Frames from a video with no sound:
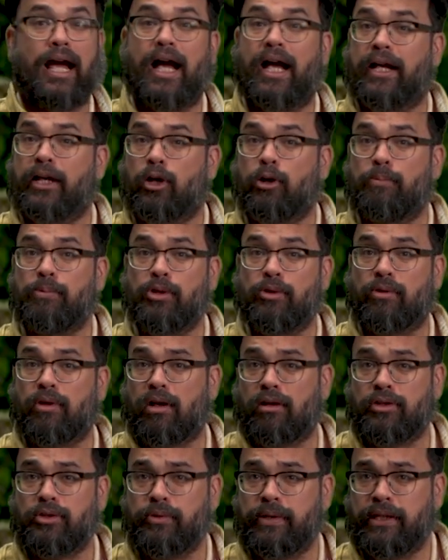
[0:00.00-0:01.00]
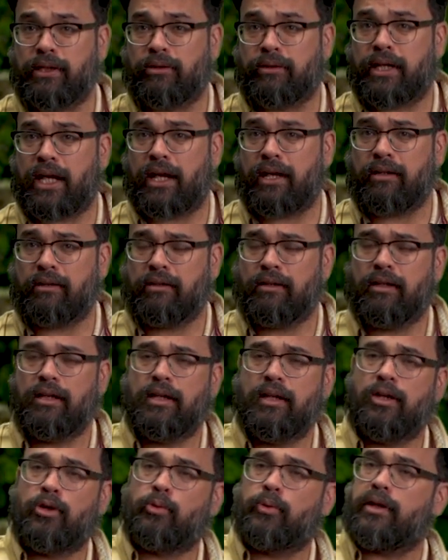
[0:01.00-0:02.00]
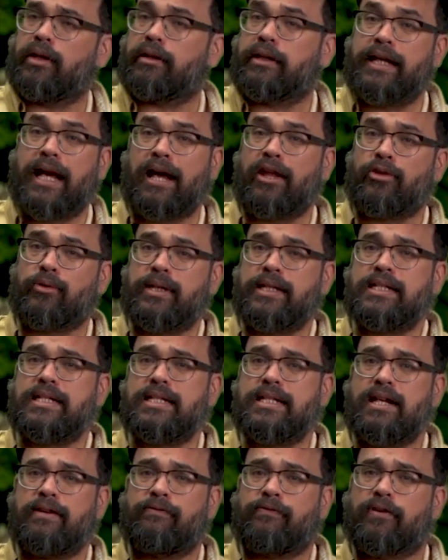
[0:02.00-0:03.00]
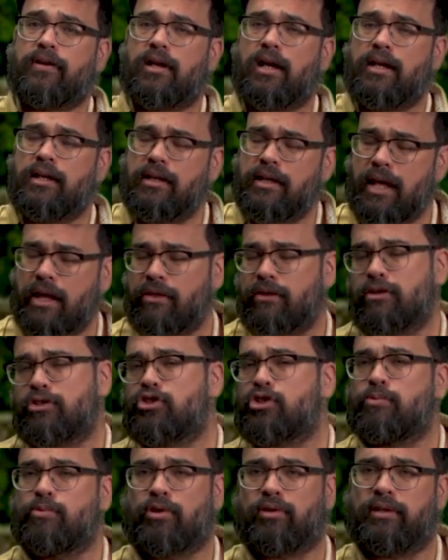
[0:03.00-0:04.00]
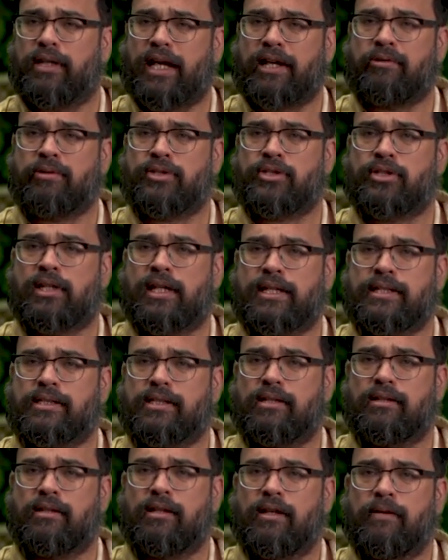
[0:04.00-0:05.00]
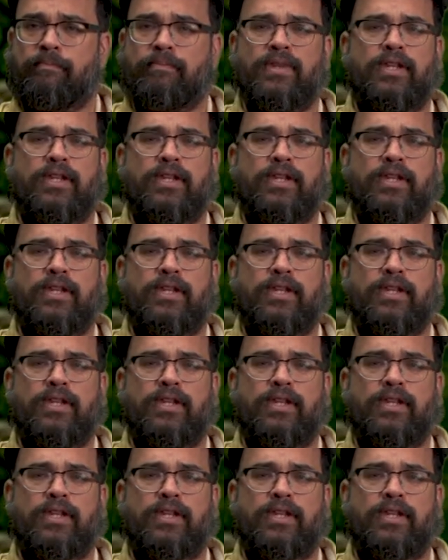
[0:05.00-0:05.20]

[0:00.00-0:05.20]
I hope you are all doing okay. We are gathering today for another CHamoru language lesson.